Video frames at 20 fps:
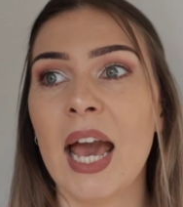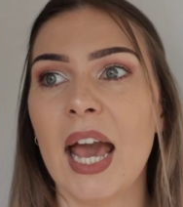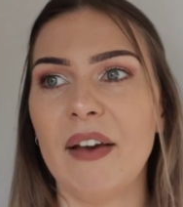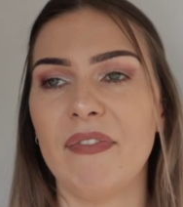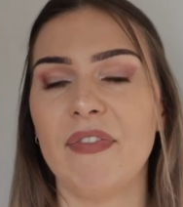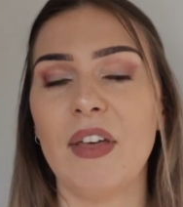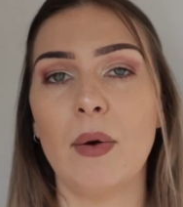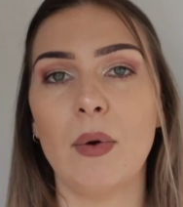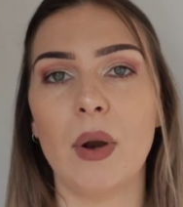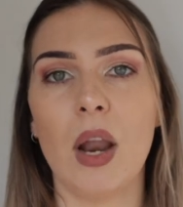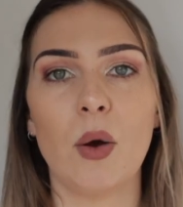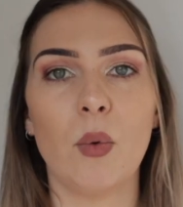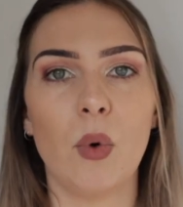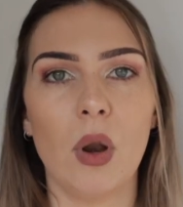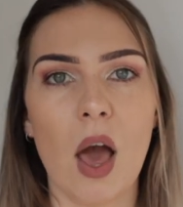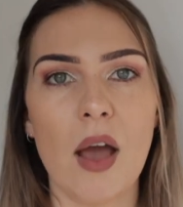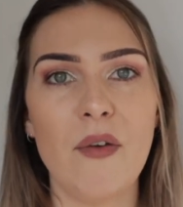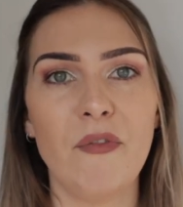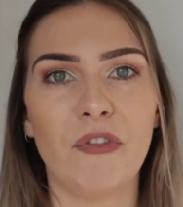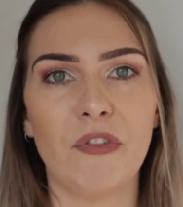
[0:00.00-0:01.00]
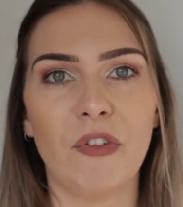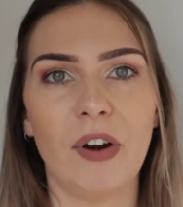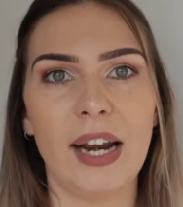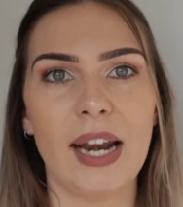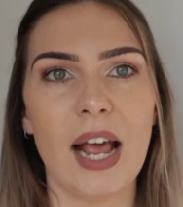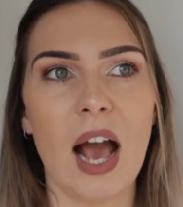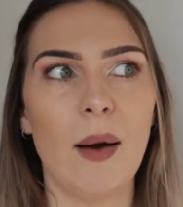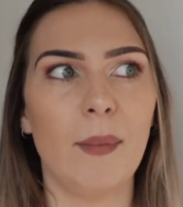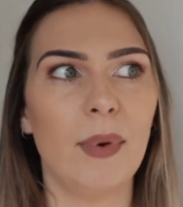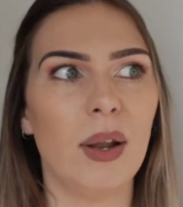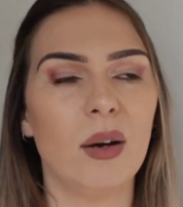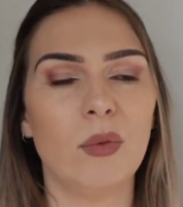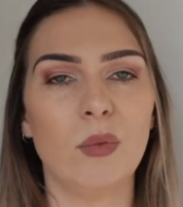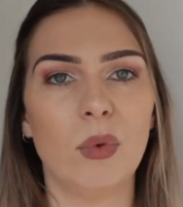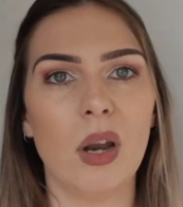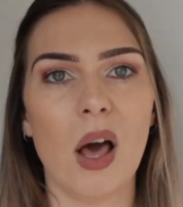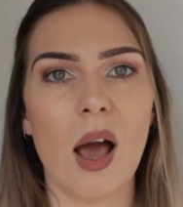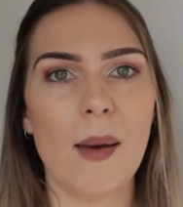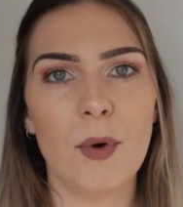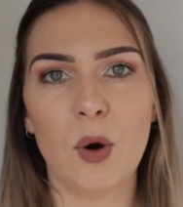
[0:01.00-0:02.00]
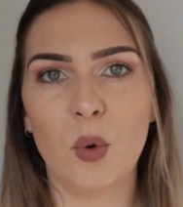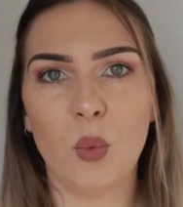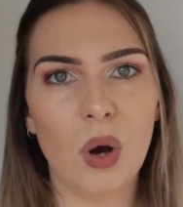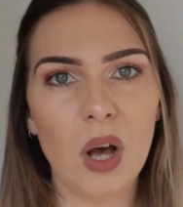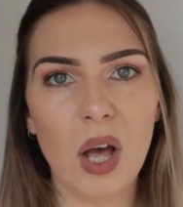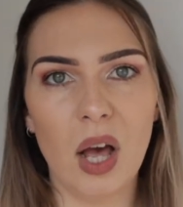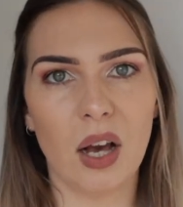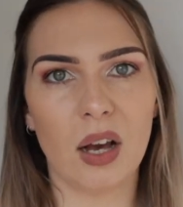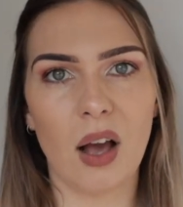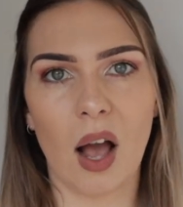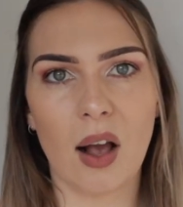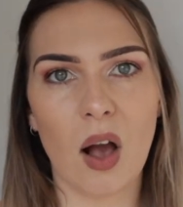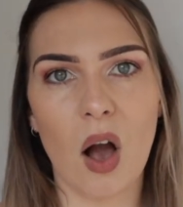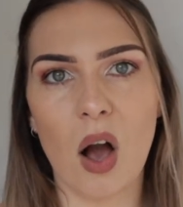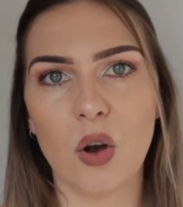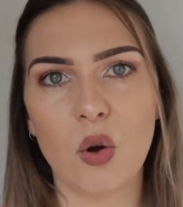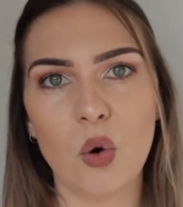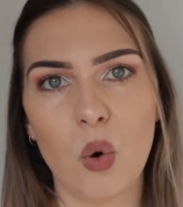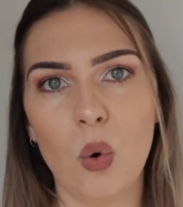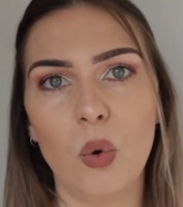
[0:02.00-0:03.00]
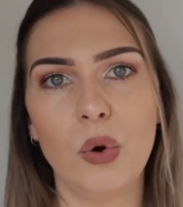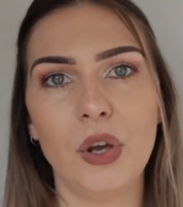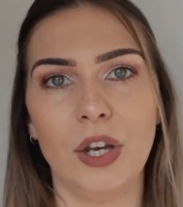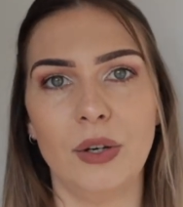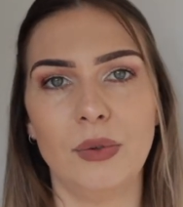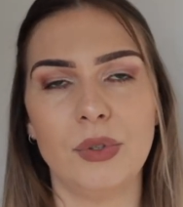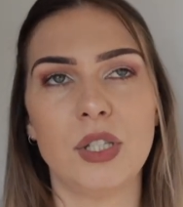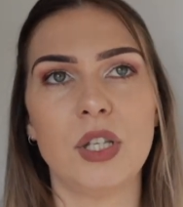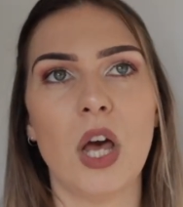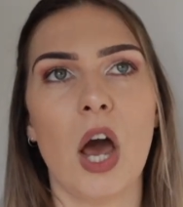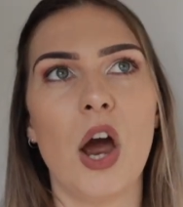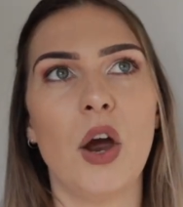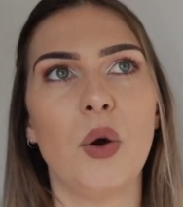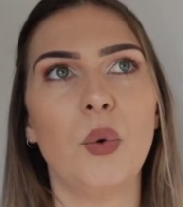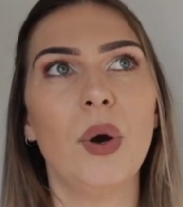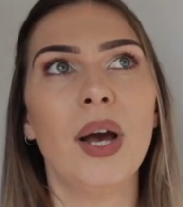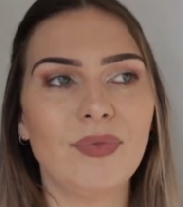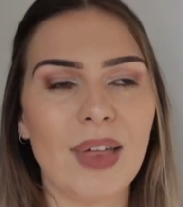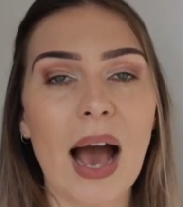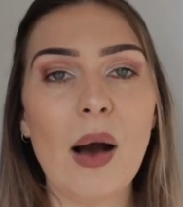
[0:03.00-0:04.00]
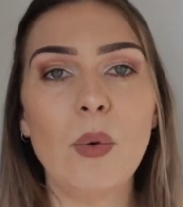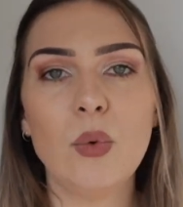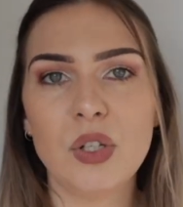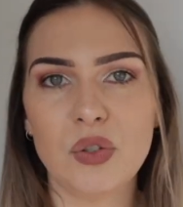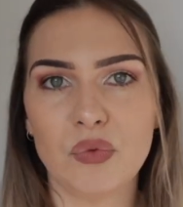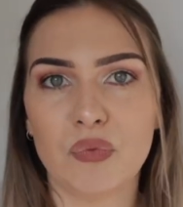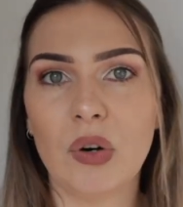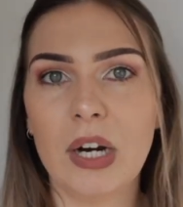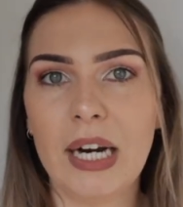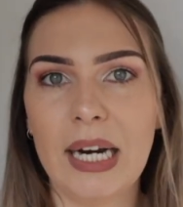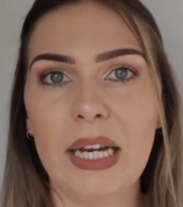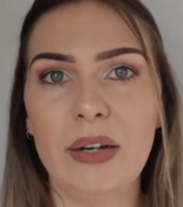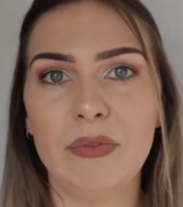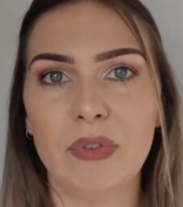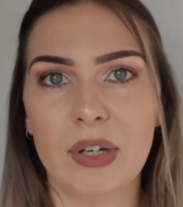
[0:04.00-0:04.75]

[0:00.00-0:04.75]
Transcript: if they were like, well, I'm free now, I'm like, well, I'm at work, I can't call you. So that was really,